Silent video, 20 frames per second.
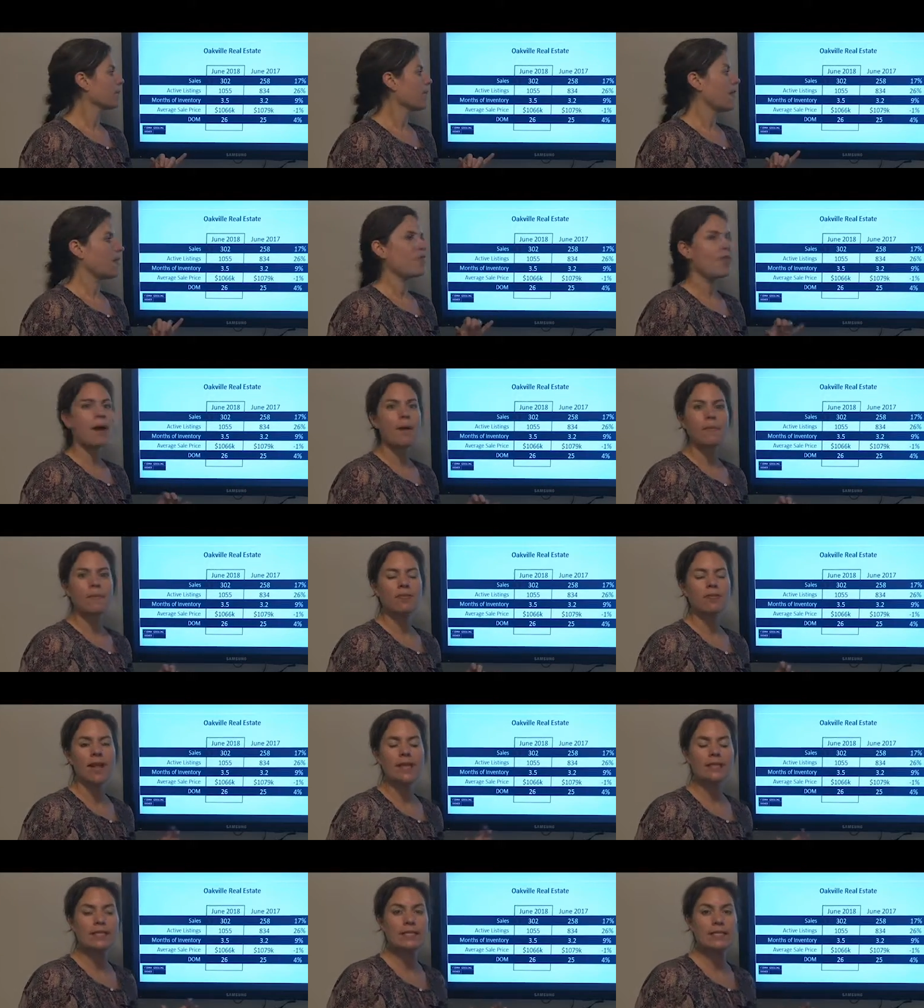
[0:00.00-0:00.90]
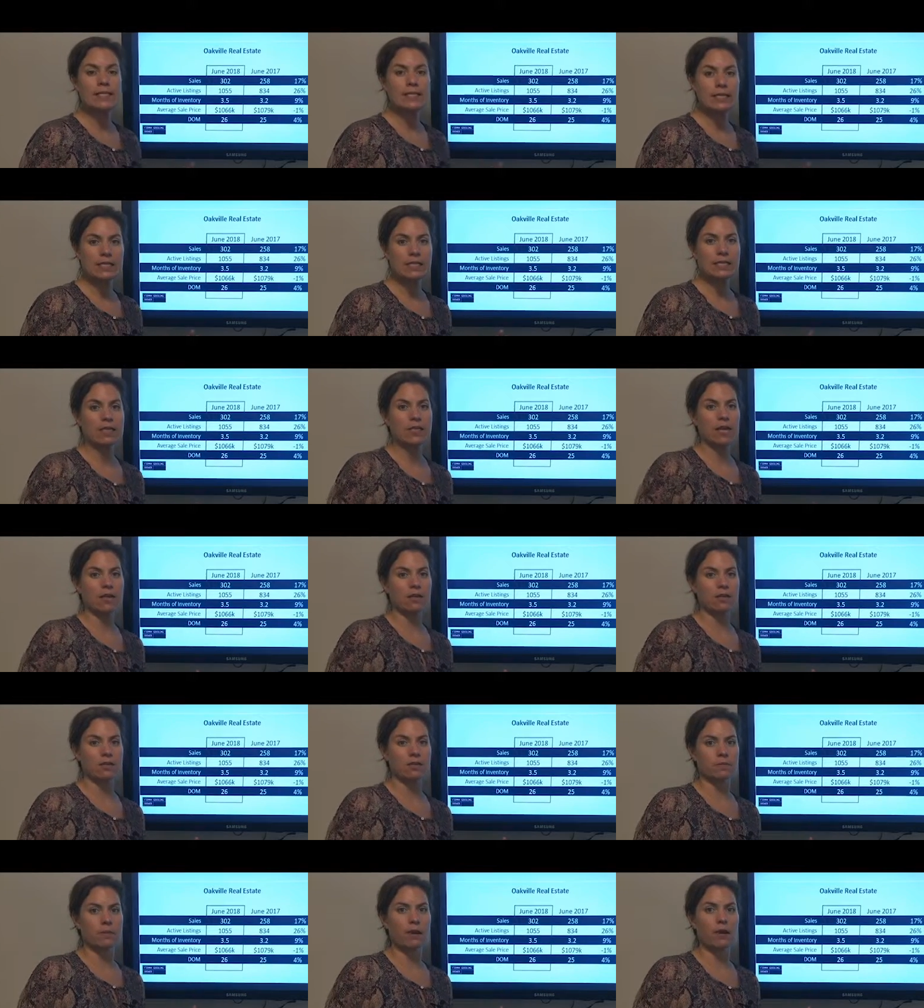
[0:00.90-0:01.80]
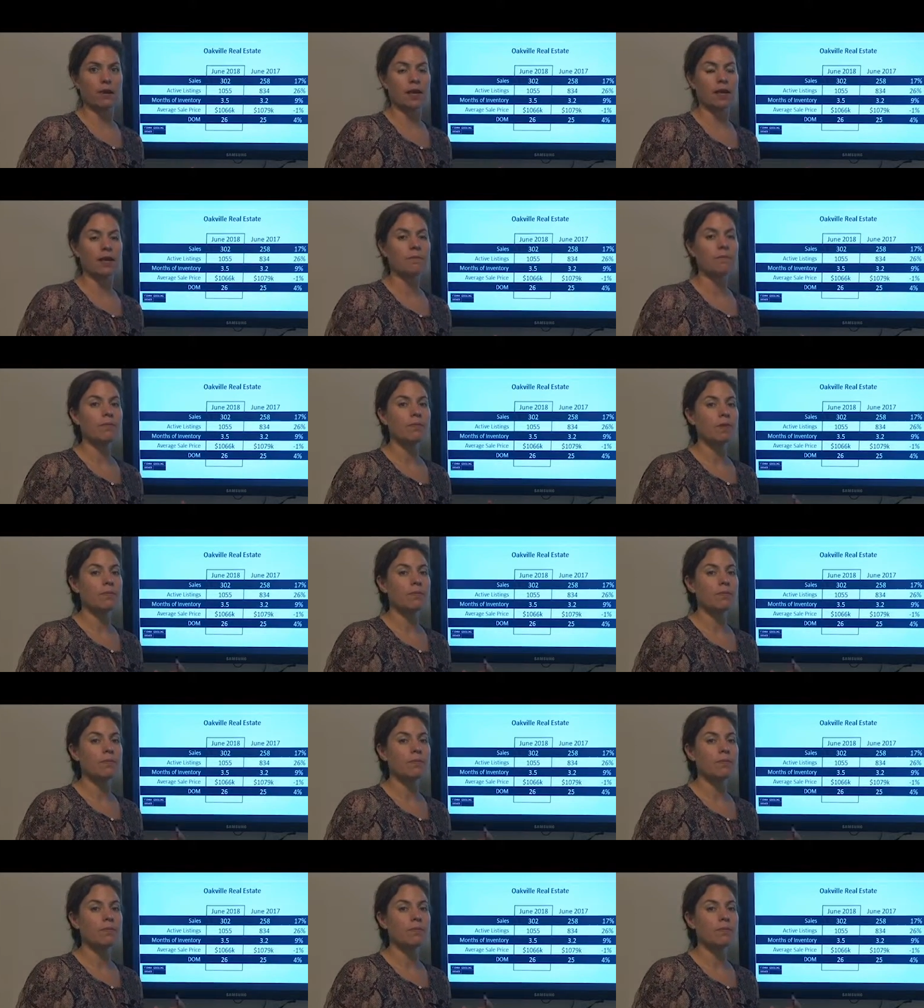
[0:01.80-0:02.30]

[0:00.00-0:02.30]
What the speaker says: And that's still a seller's market.